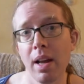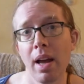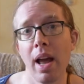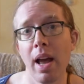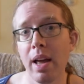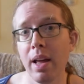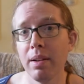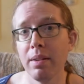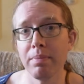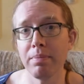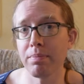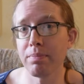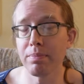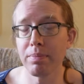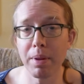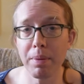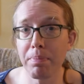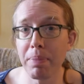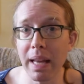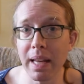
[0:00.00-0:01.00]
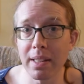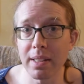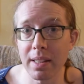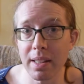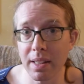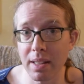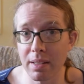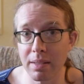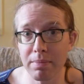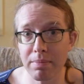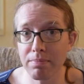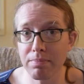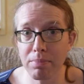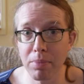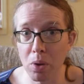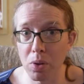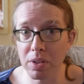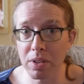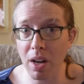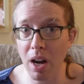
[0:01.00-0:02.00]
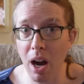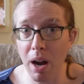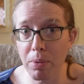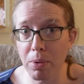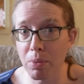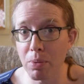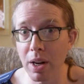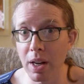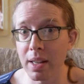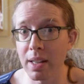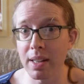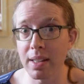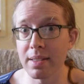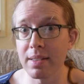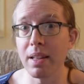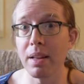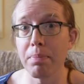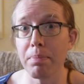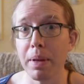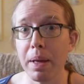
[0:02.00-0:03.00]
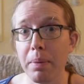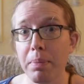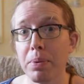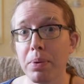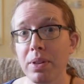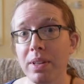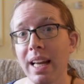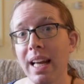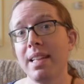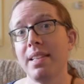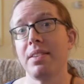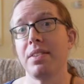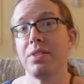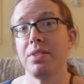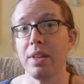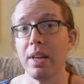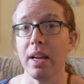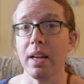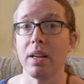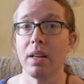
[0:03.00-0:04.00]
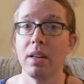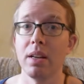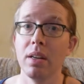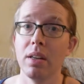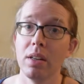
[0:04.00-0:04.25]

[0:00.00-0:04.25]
And the basic, most common one is that people get sick.